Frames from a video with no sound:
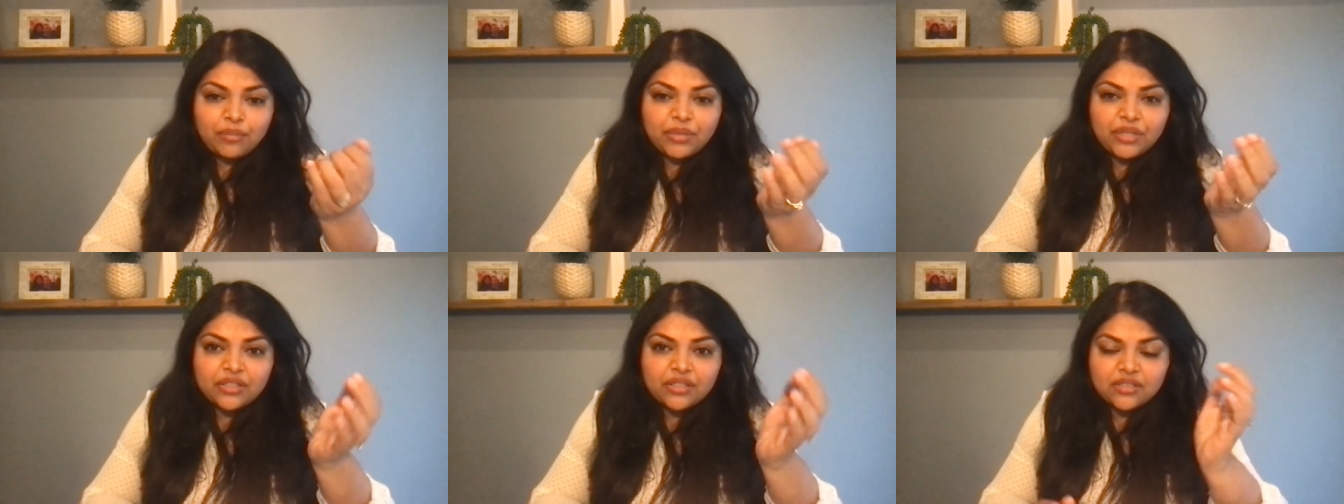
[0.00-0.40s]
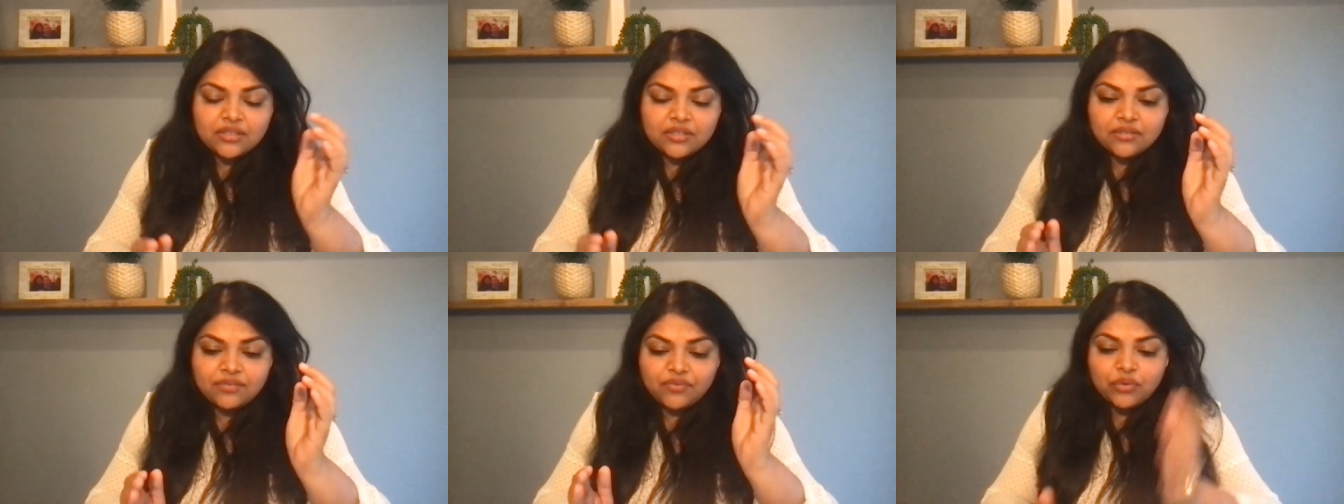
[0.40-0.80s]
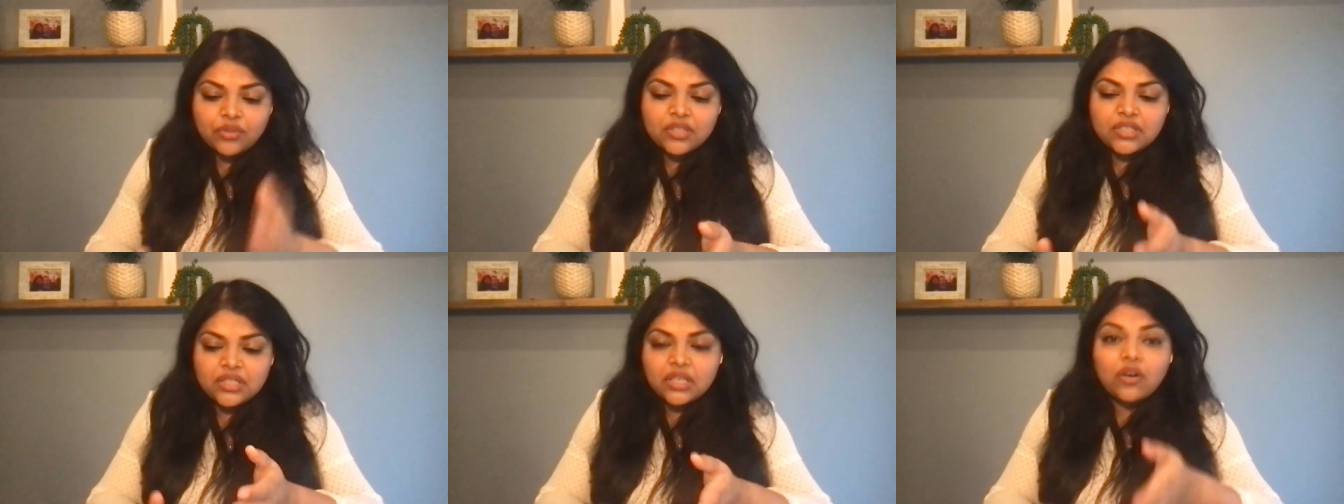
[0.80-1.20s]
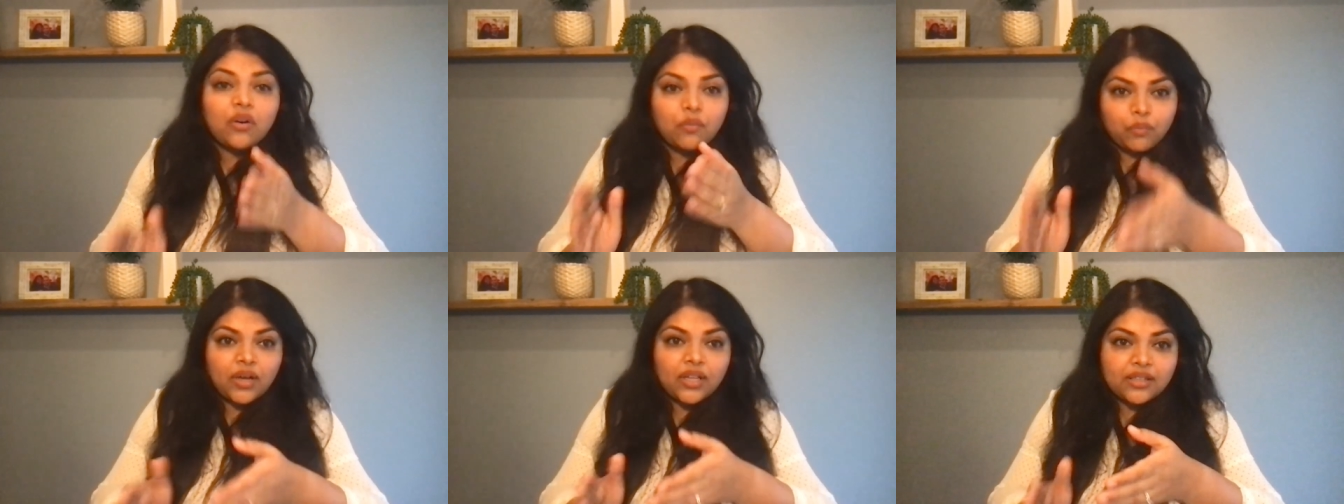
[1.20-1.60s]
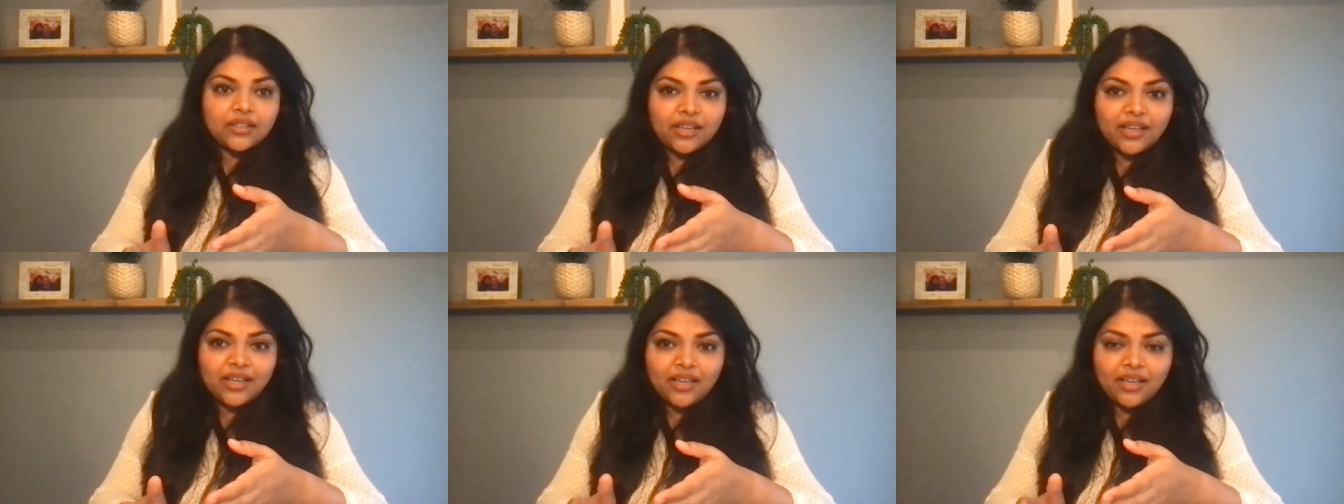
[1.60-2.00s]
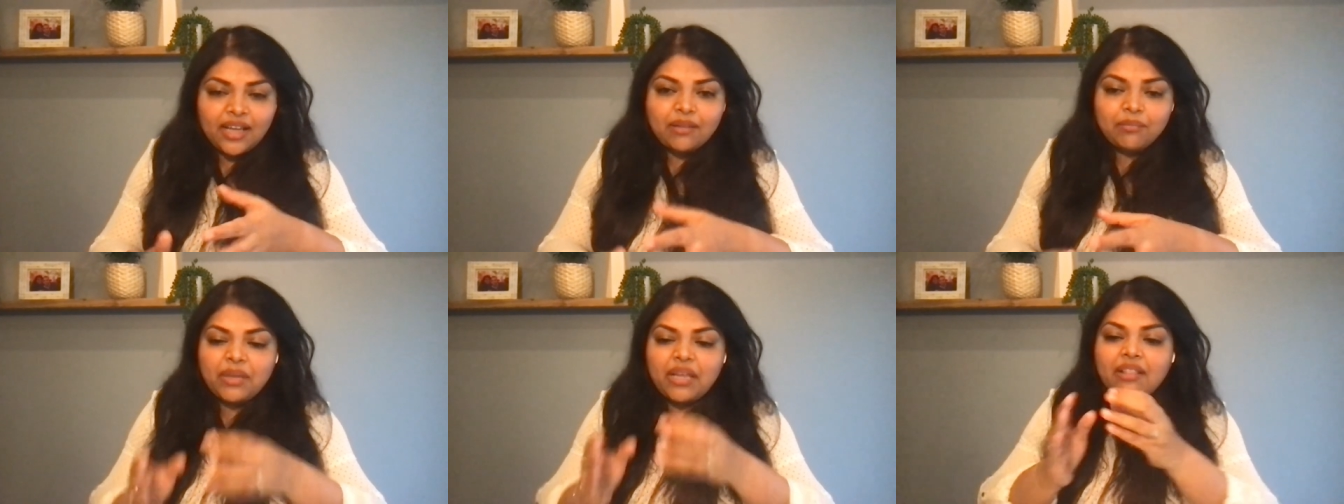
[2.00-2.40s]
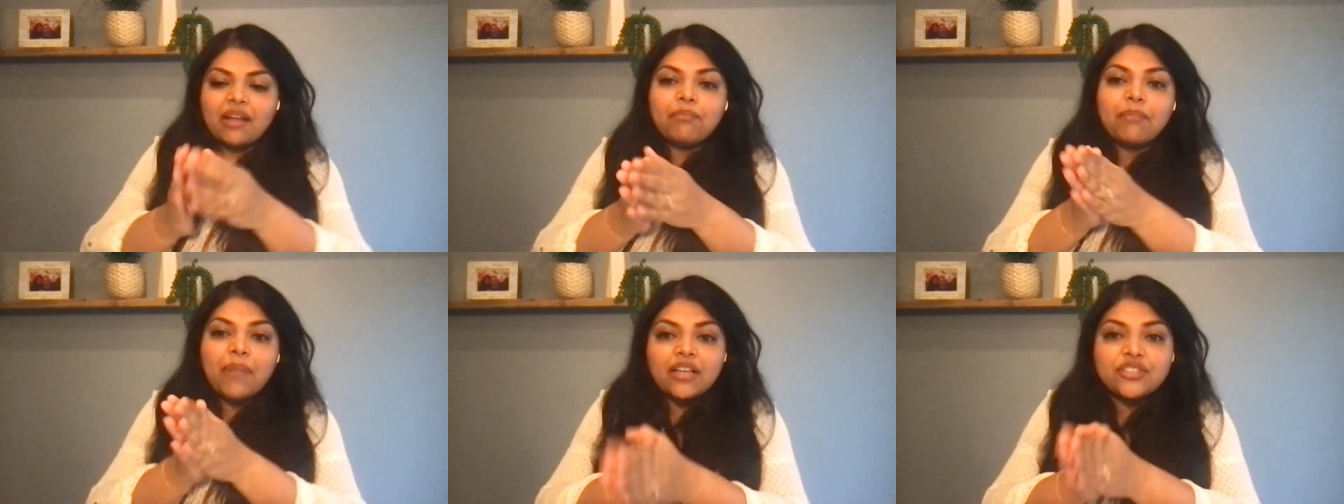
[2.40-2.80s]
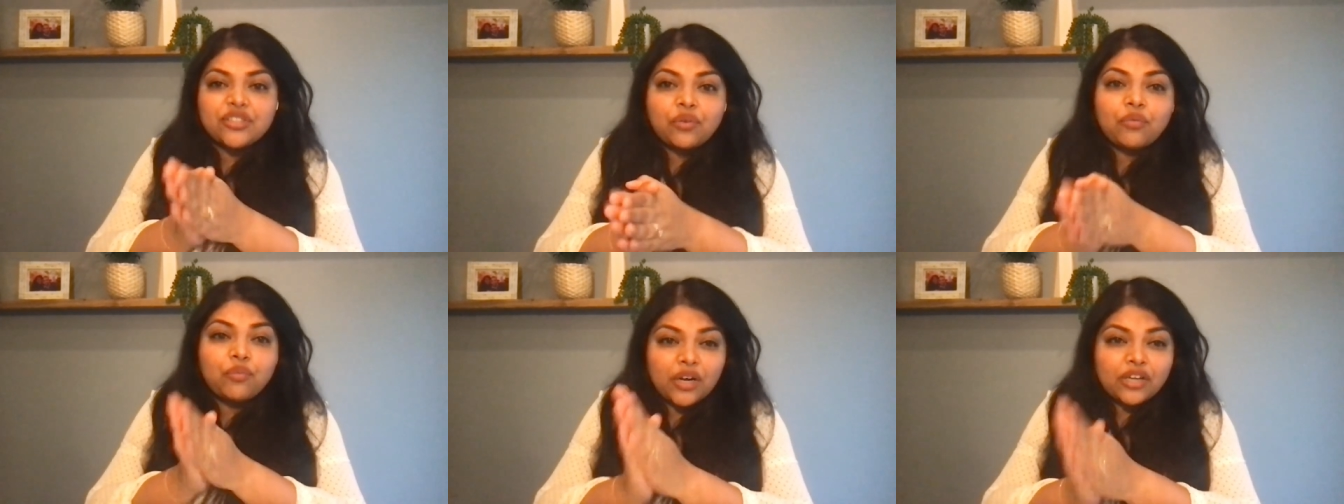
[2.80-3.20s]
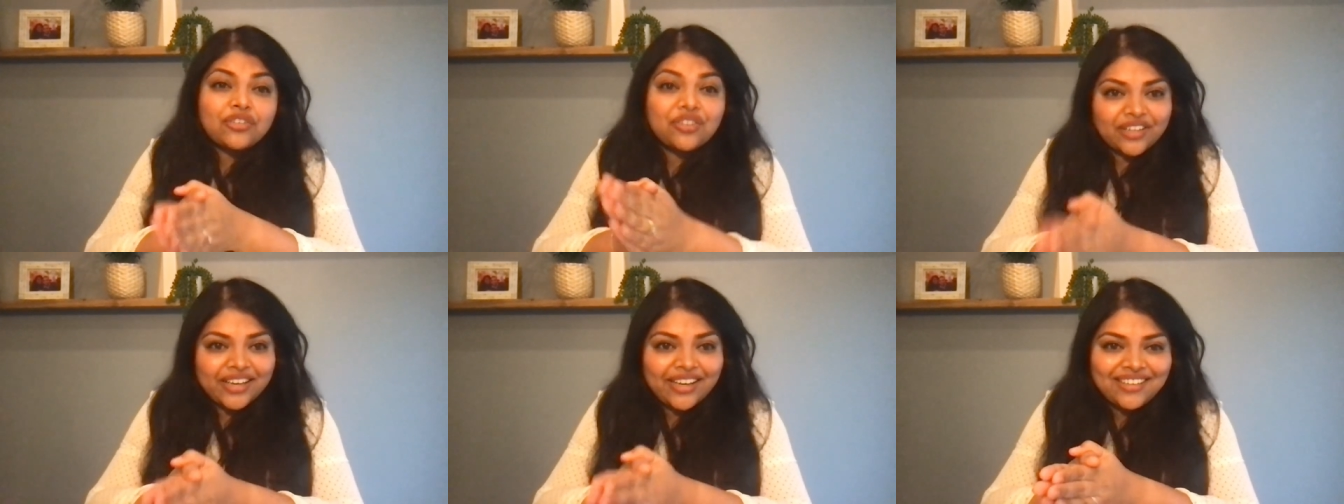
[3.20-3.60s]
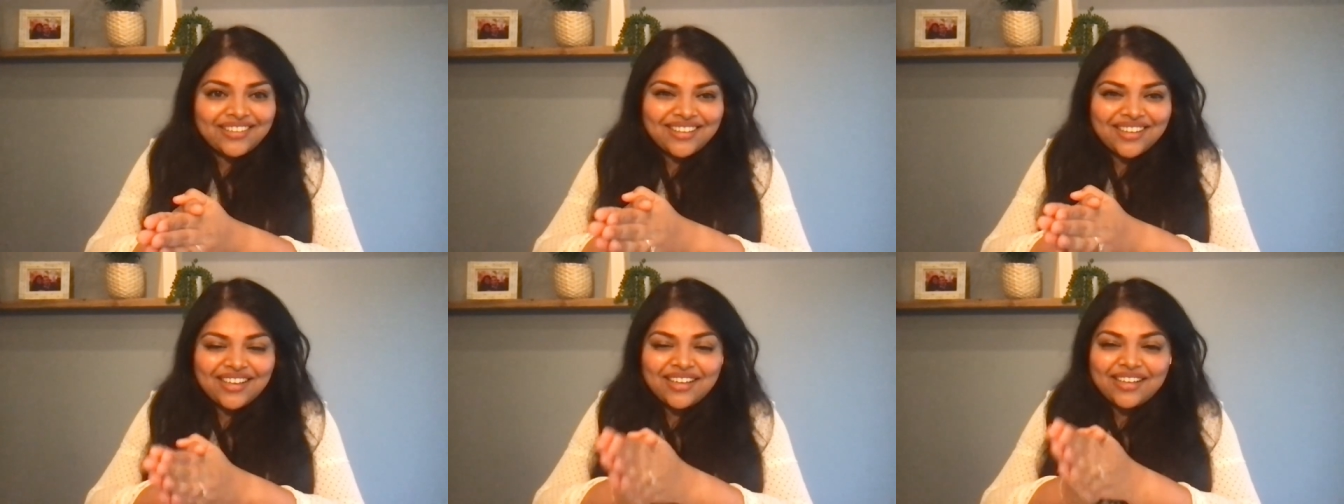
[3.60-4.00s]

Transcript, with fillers: because focusing on one thing and being that master of one trade